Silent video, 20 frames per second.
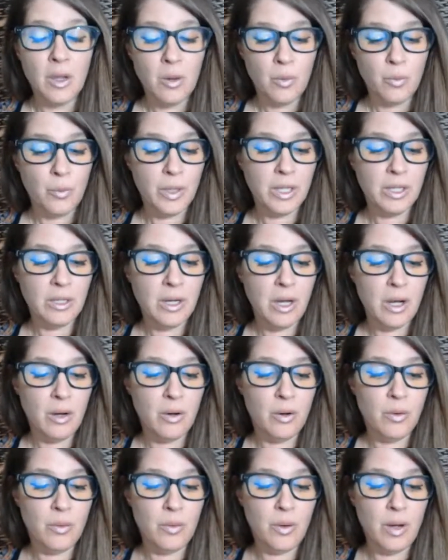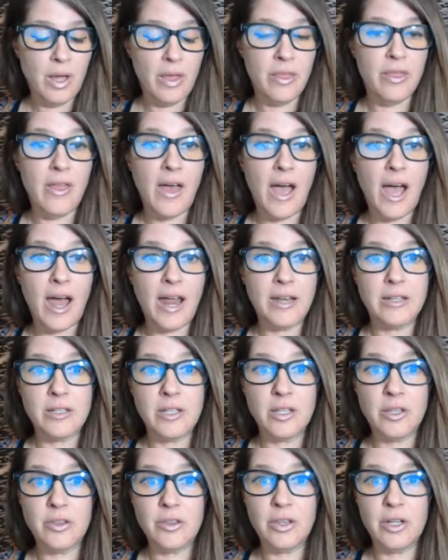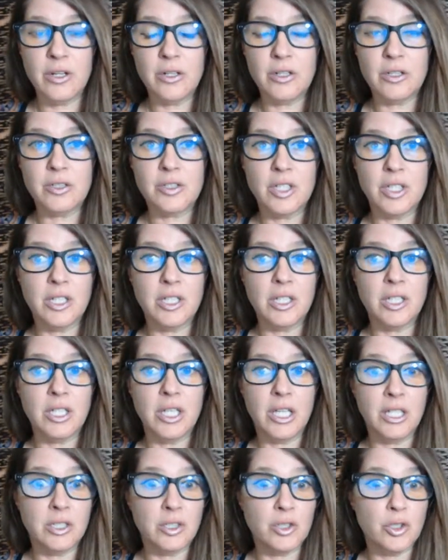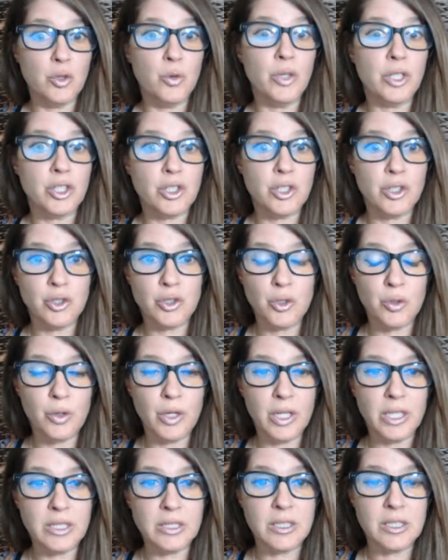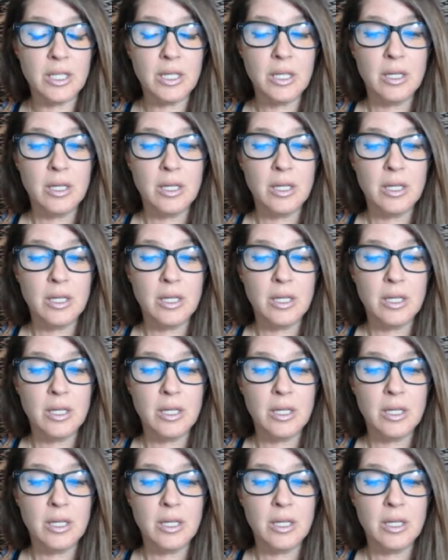We know that there's an intuition to it.